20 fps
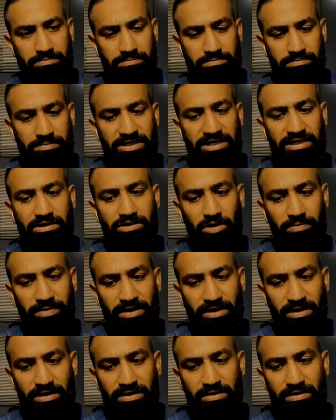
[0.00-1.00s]
Being
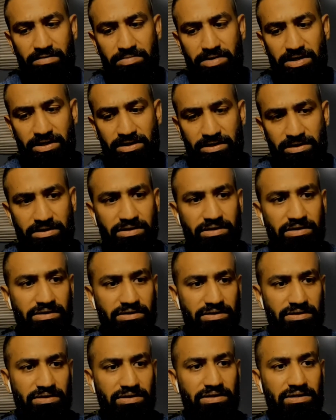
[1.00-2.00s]
nominated among
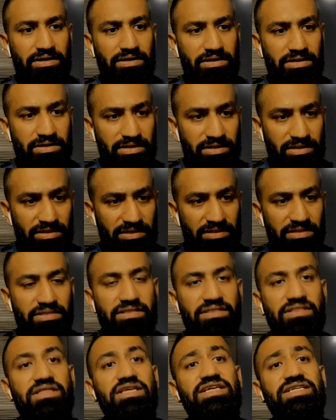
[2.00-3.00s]

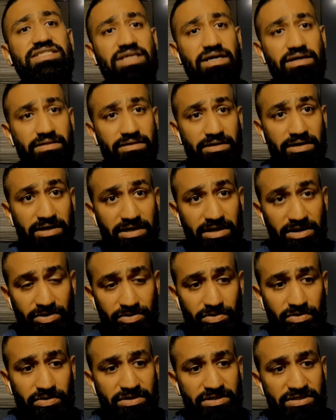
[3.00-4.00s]
these other
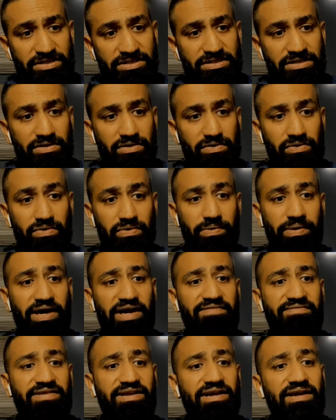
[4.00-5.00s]
heroes who
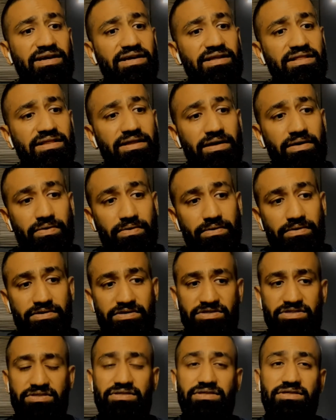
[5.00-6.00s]
have taken their own
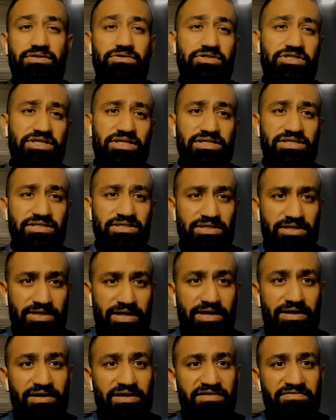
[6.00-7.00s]
journey to change the
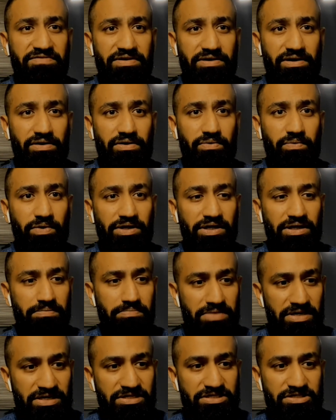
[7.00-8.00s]
narrative around what it
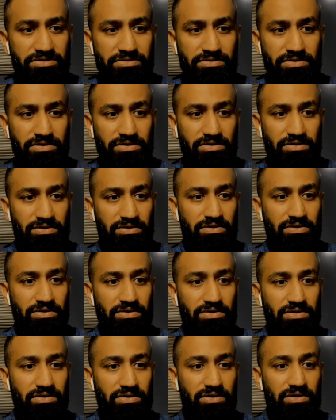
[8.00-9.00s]
means to
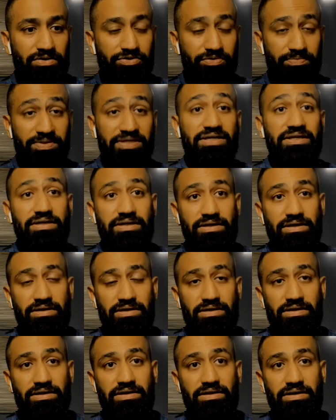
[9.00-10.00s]
be
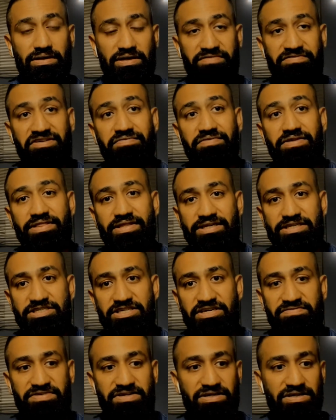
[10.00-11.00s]
living with
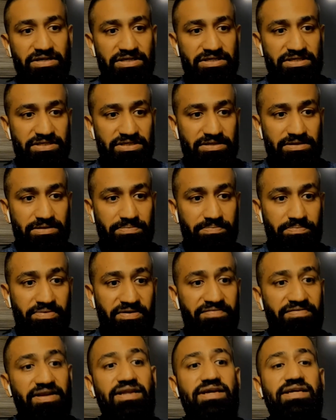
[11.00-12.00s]
HIV is a
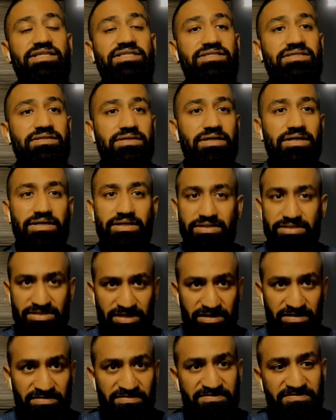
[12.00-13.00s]
privilege in
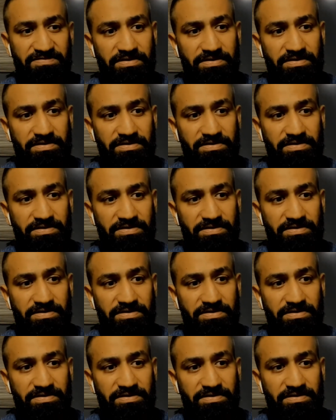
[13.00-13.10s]
itself.